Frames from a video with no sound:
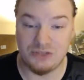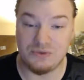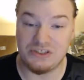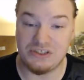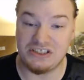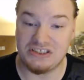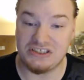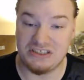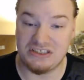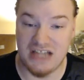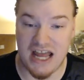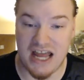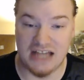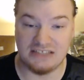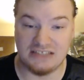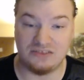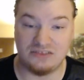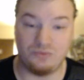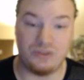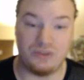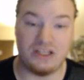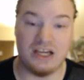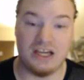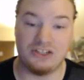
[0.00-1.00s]
which is next,
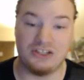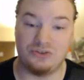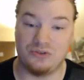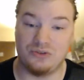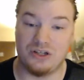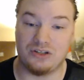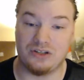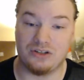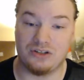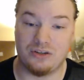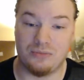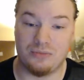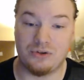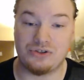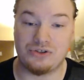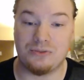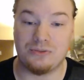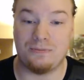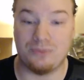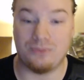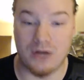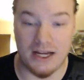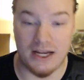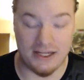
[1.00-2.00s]
and we cut to another commercial
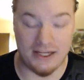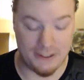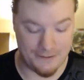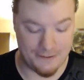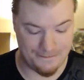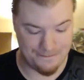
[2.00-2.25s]
break.